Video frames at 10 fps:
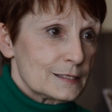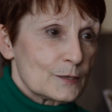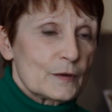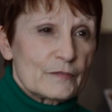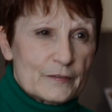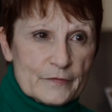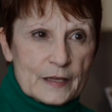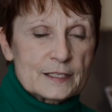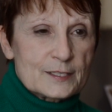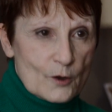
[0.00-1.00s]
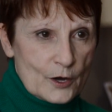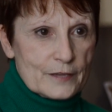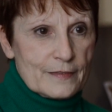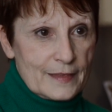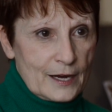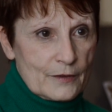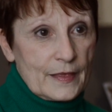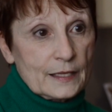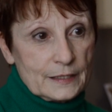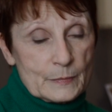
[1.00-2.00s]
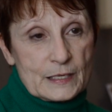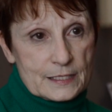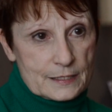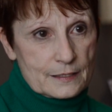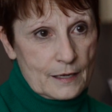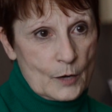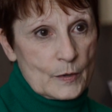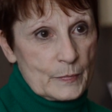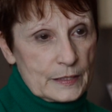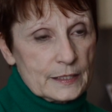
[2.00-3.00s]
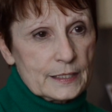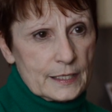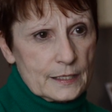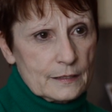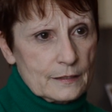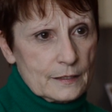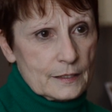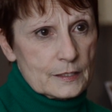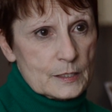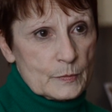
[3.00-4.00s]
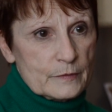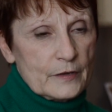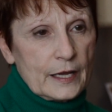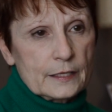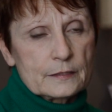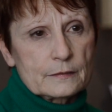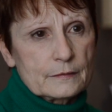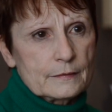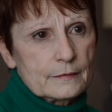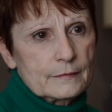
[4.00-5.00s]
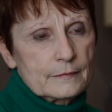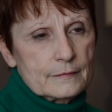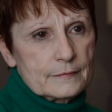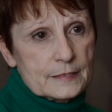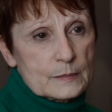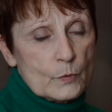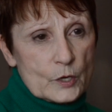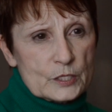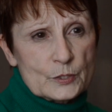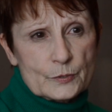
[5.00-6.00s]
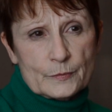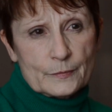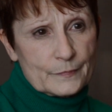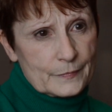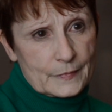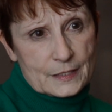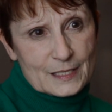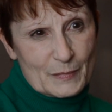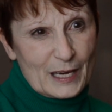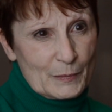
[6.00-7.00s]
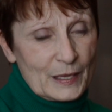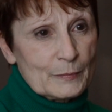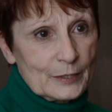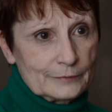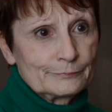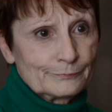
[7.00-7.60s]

So if the funds aren't there, that limits our ability to provide support to many people.